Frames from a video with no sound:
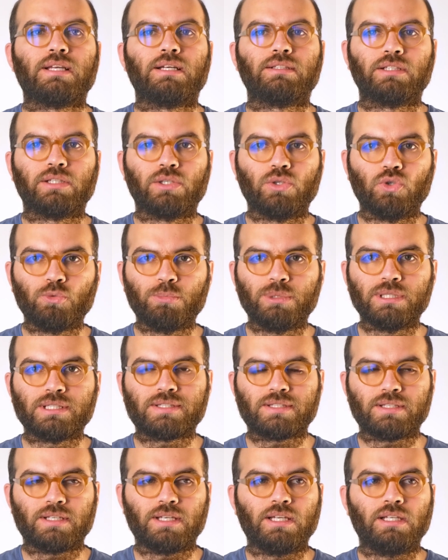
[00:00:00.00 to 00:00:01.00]
at a global
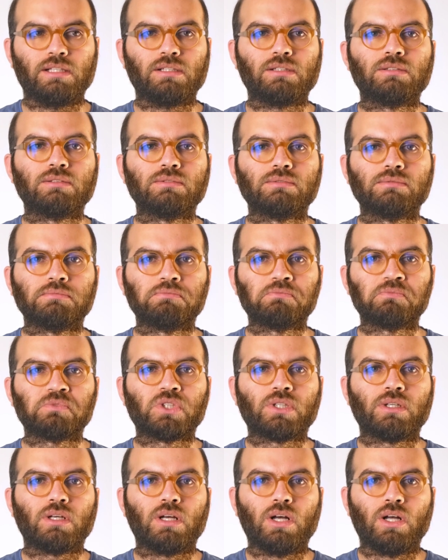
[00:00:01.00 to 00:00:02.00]
scale,
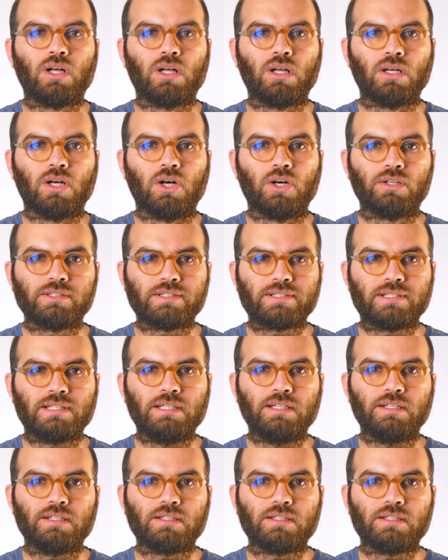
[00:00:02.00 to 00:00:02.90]
honestly,